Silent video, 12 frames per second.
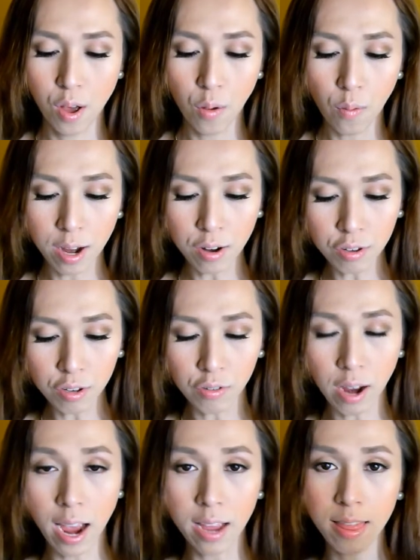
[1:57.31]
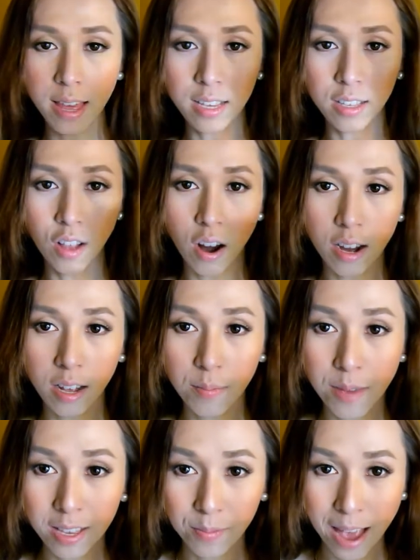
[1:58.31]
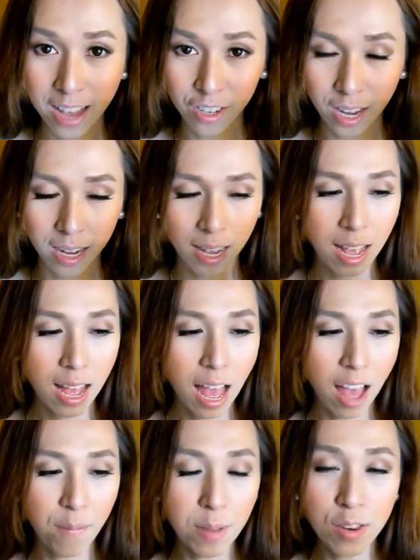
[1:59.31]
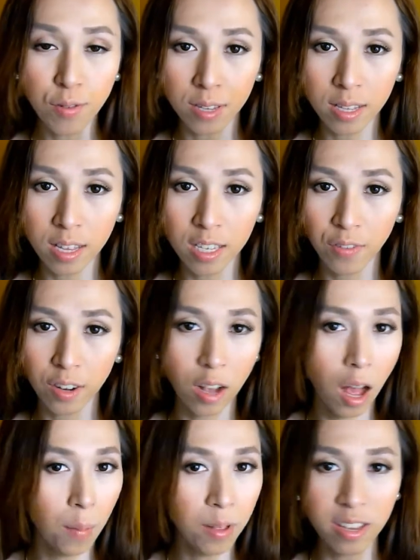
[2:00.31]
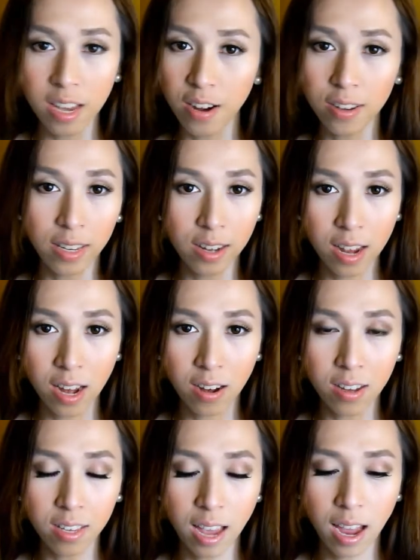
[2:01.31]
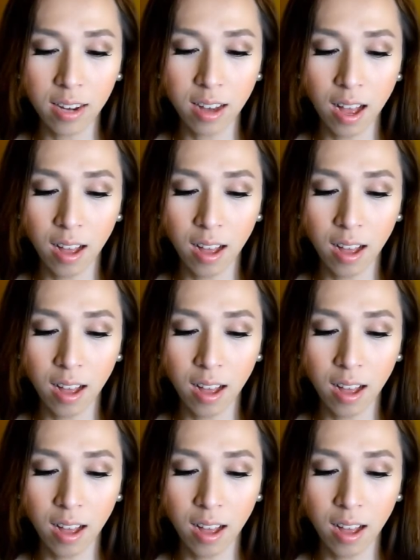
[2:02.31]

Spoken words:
Why don't you try this L'Oreal Beast Magic? I've been using this for a couple of years and years, and